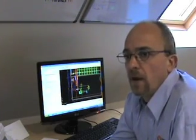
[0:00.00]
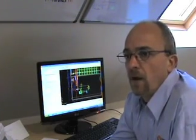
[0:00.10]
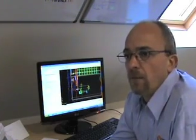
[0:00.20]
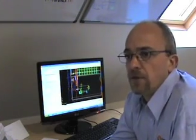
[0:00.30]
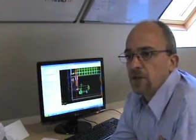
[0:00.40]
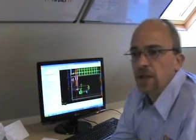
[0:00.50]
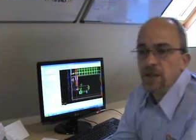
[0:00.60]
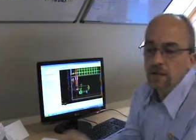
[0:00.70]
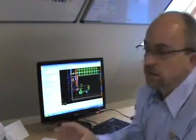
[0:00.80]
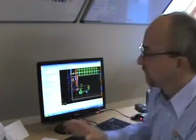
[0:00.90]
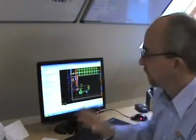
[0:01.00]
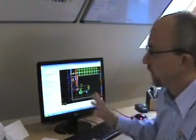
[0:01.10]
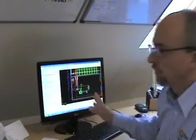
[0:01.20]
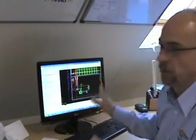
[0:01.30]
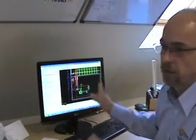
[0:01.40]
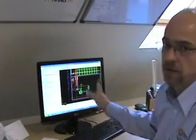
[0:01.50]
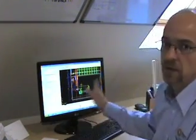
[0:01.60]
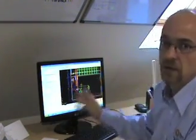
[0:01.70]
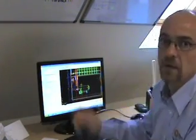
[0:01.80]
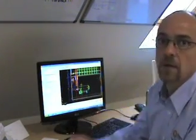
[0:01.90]
Obviously, to work with
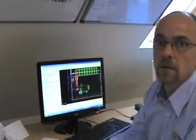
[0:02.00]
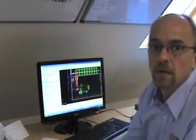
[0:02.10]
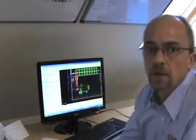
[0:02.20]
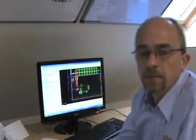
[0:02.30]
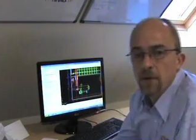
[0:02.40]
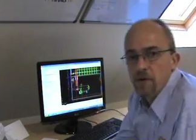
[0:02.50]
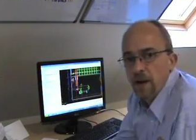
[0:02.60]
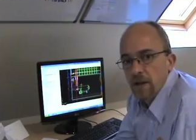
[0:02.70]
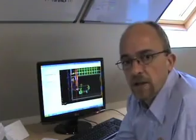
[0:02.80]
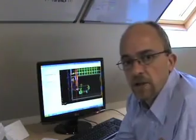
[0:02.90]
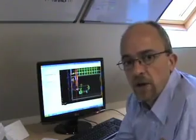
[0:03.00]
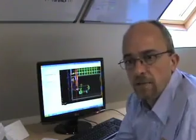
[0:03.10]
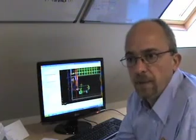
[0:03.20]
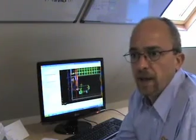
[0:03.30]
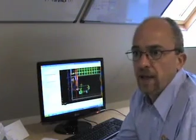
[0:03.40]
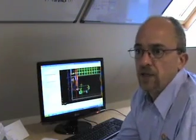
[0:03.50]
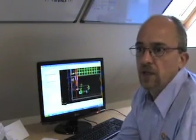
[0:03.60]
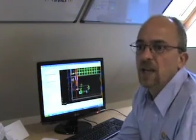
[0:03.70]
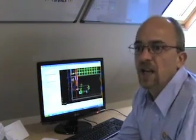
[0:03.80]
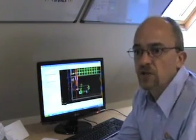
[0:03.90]
the computer-aided design package,
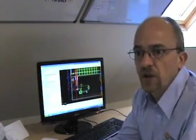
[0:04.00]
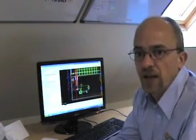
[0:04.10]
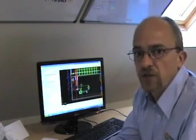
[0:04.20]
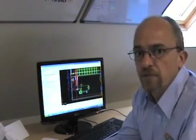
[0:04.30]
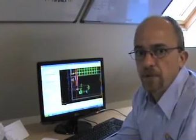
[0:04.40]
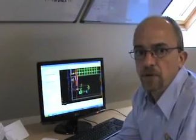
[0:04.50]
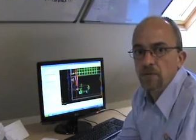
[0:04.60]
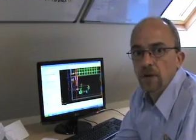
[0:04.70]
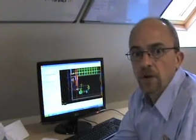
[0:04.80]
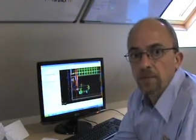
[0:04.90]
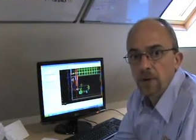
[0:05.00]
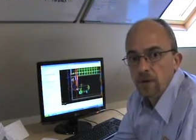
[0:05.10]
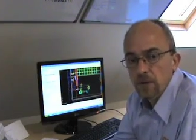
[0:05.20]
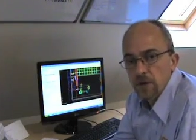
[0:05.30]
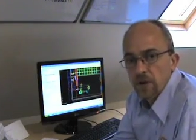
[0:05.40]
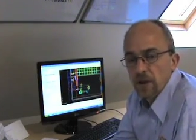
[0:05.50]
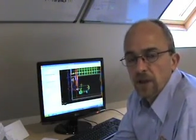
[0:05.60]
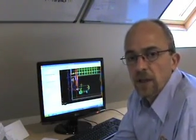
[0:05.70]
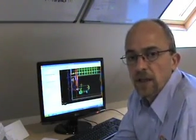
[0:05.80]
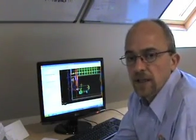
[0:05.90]
a natural attribute for computers, I
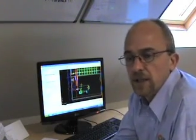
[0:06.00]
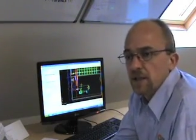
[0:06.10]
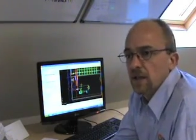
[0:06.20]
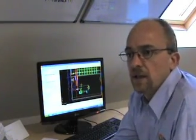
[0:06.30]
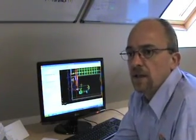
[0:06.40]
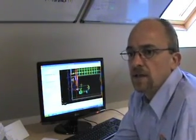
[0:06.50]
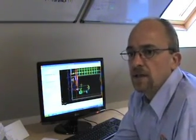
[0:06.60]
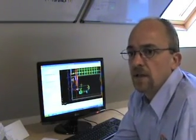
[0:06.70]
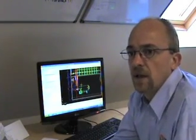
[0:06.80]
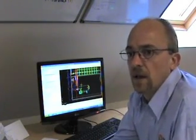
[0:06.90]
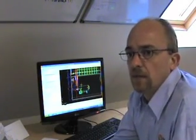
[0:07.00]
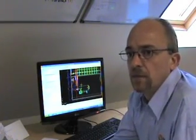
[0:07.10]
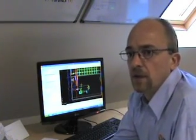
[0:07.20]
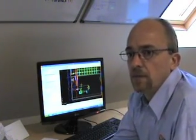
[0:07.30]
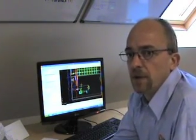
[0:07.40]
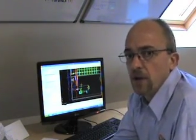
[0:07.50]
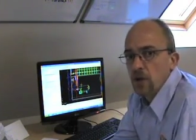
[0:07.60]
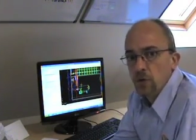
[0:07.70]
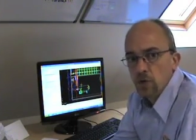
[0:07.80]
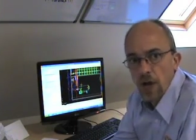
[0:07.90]
think, is going to be a huge